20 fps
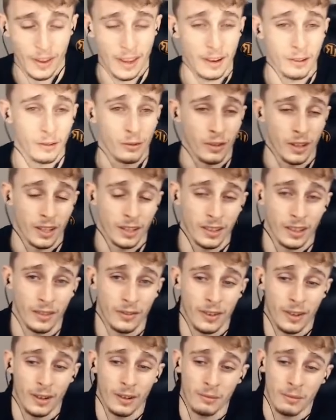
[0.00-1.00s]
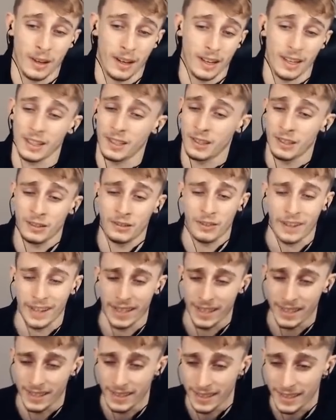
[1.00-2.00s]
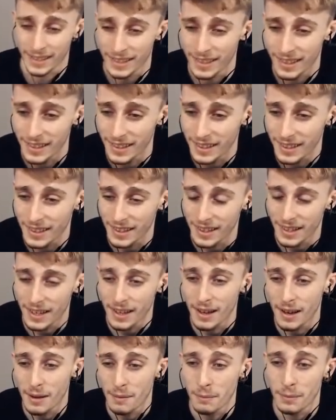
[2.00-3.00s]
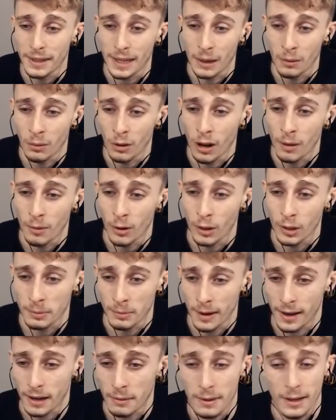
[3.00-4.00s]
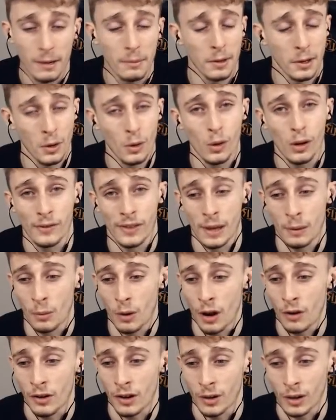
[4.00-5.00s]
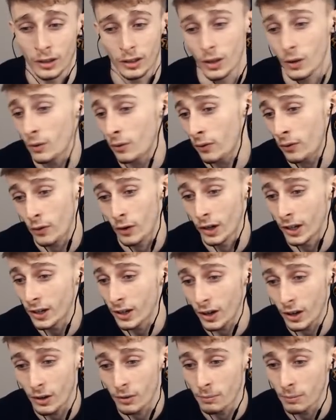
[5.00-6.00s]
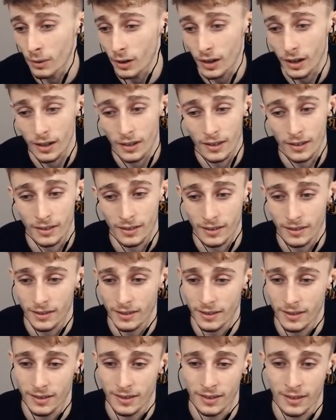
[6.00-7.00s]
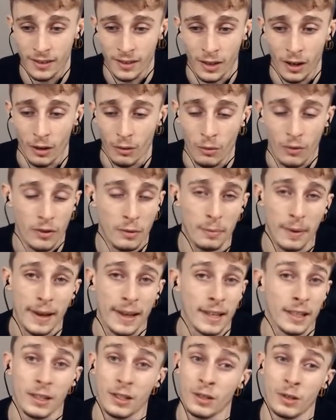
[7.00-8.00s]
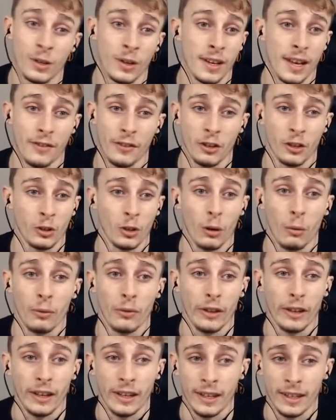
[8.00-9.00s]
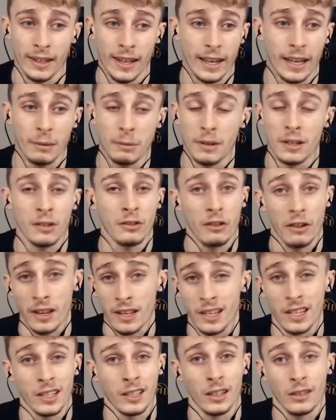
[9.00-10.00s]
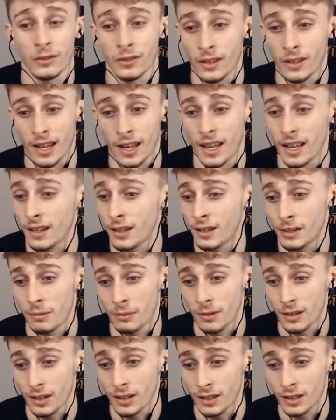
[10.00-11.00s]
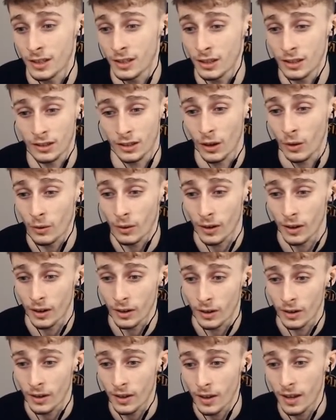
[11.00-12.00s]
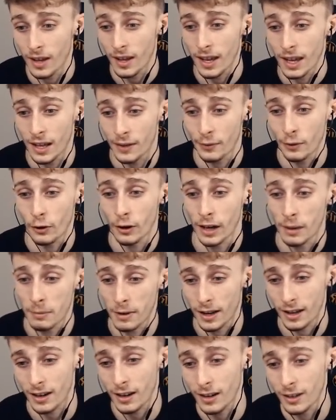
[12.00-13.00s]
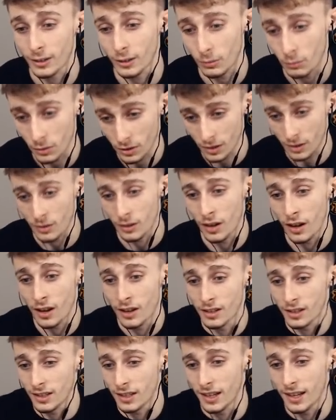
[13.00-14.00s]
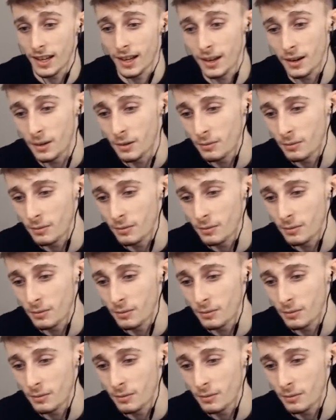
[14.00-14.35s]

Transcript: this stuff out, man. It's crazy. But yeah, wormholes, man. I mean, it'd be cool if they were real. I don't fully know, but yo, with space, you can never stop thinking. There could be crazier stuff than that, to be honest. You just don't know. It's 4 a.m. and I can't stop watching Curzer get help.